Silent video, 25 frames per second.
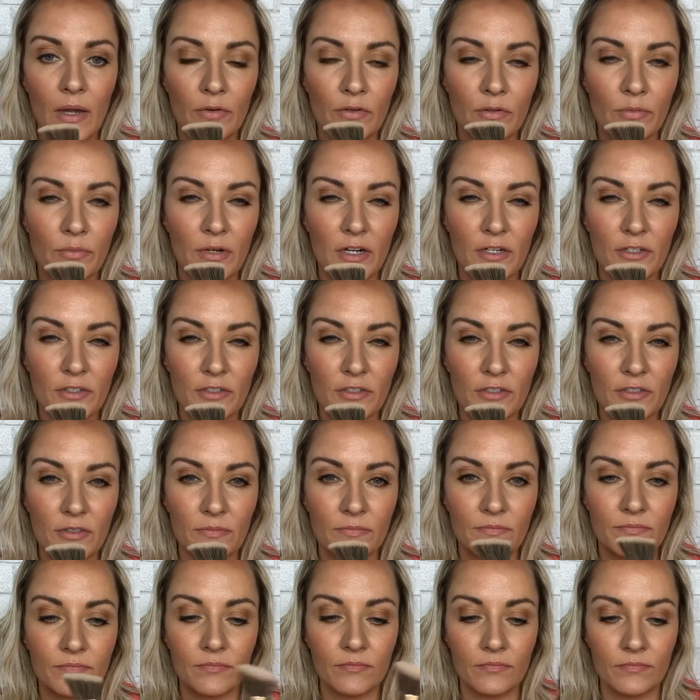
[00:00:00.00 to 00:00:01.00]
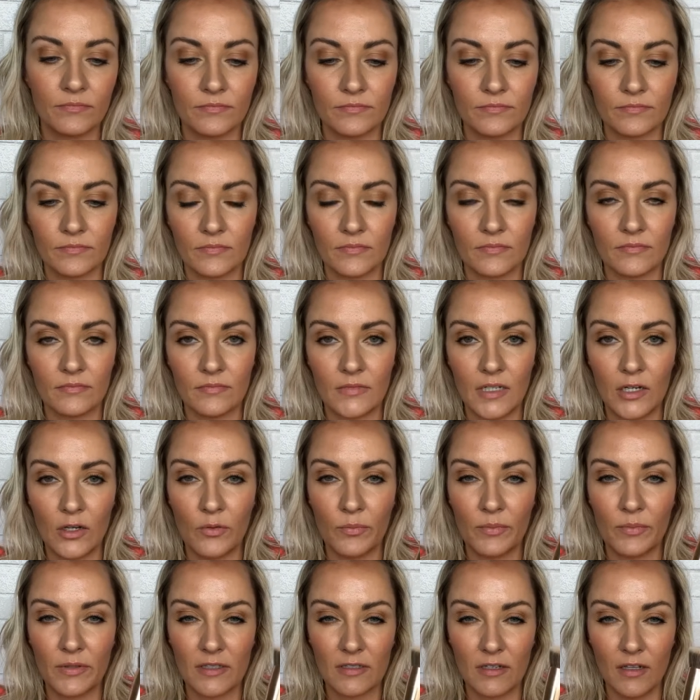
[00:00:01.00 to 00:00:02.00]
brush. I
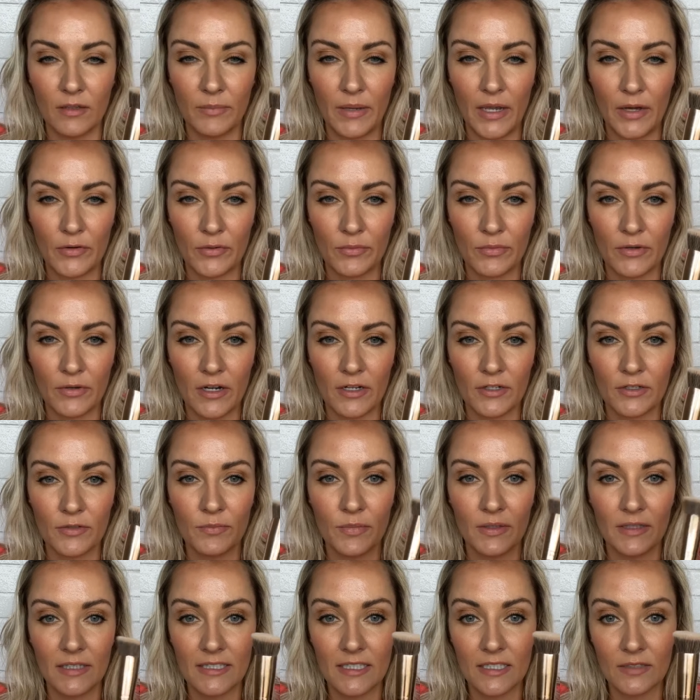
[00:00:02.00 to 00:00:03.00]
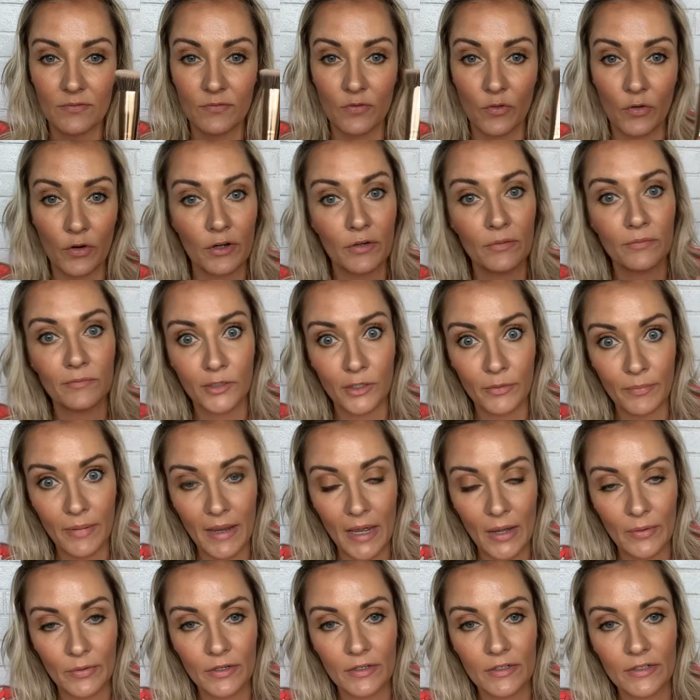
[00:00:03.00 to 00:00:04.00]
hope it's called powder brush, but this is for your
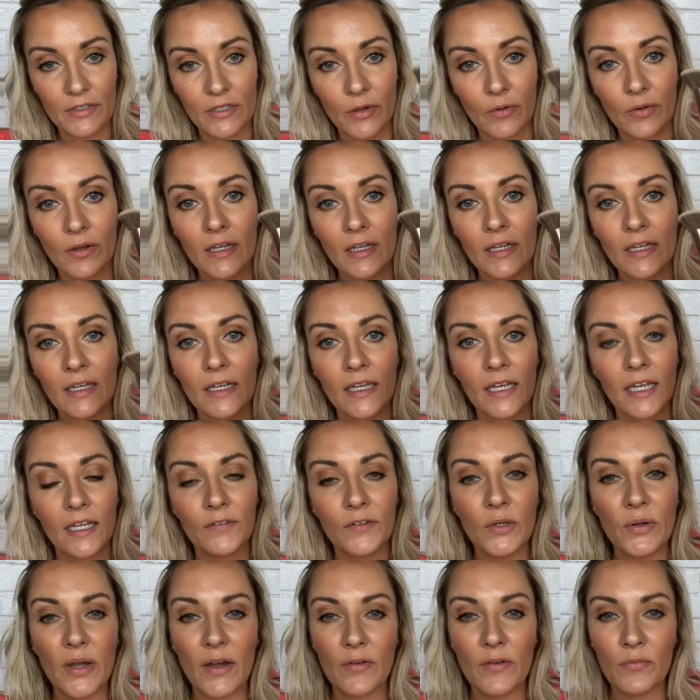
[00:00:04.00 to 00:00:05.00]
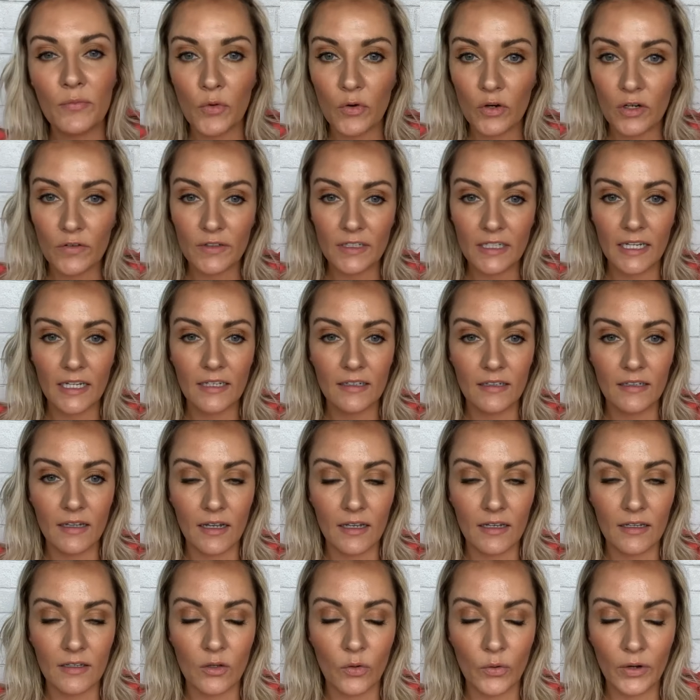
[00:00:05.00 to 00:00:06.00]
powder. So if you have more of an
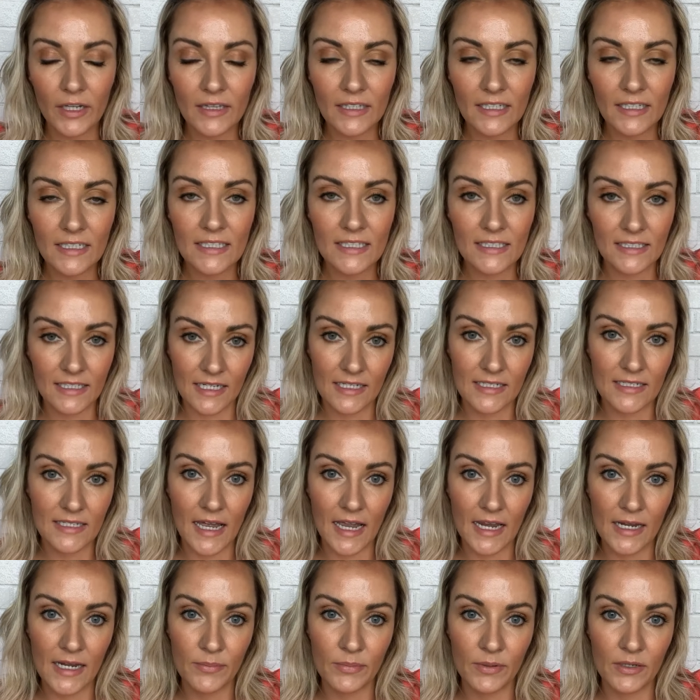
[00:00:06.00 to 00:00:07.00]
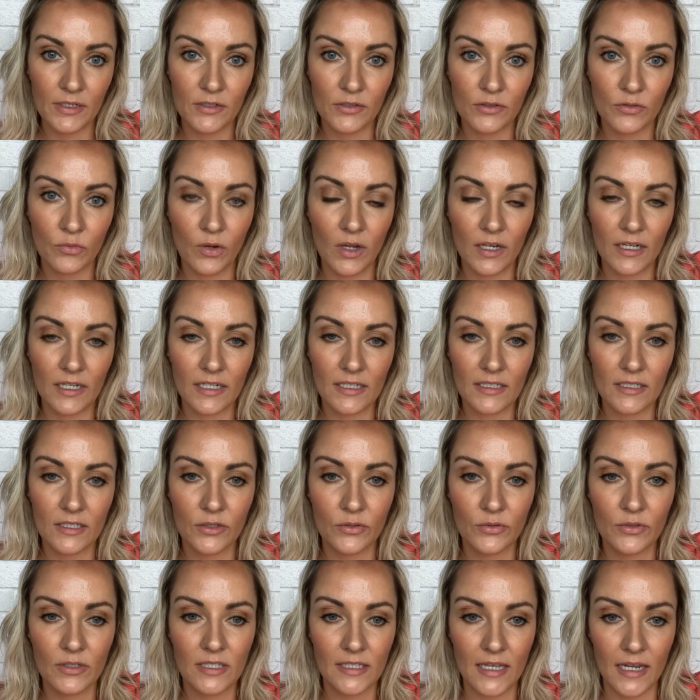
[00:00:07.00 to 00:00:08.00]
oily skin type and you're wanting
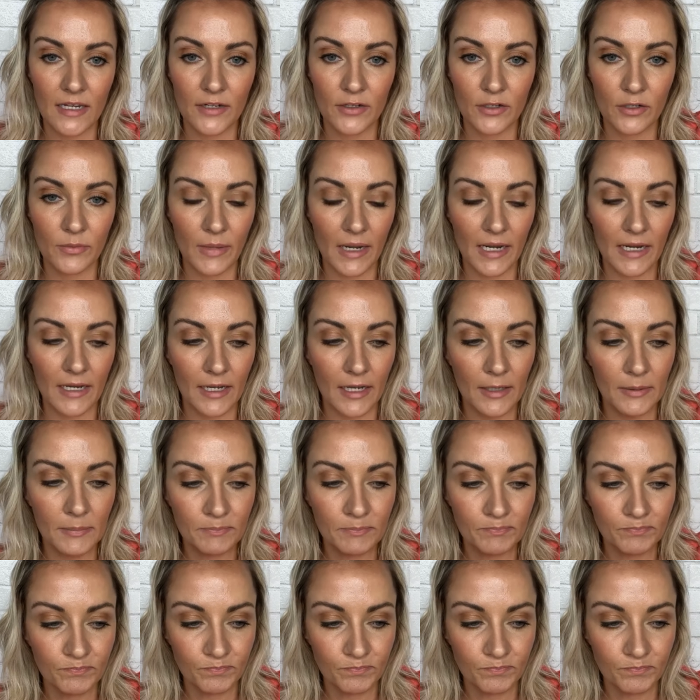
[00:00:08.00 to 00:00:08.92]
to set your makeup,